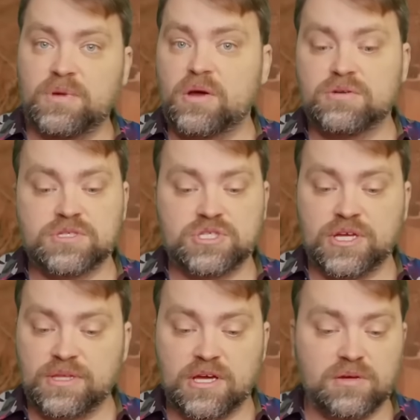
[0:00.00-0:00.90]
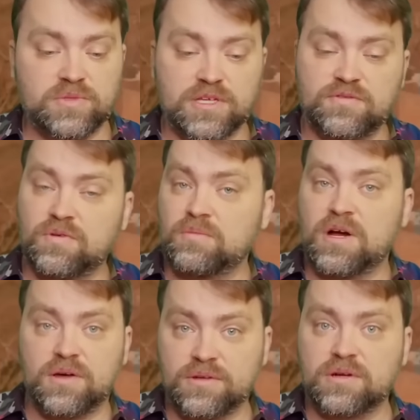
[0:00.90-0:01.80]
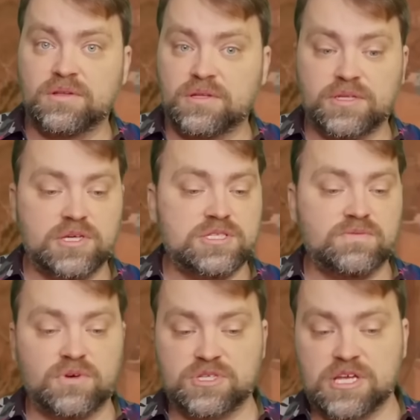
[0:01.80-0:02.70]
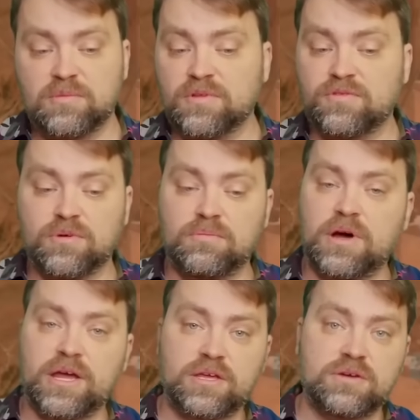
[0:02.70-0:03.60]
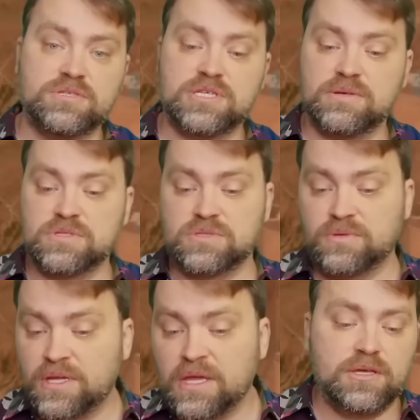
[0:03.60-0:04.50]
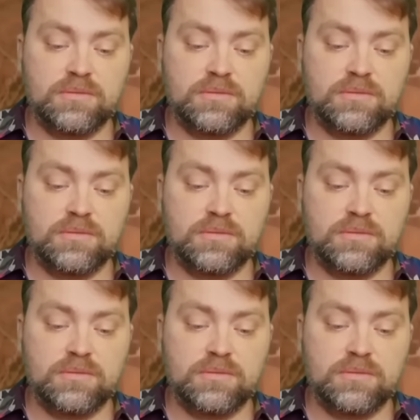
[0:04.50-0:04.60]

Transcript: We may also check the update from other analytics, for example, from Michael73.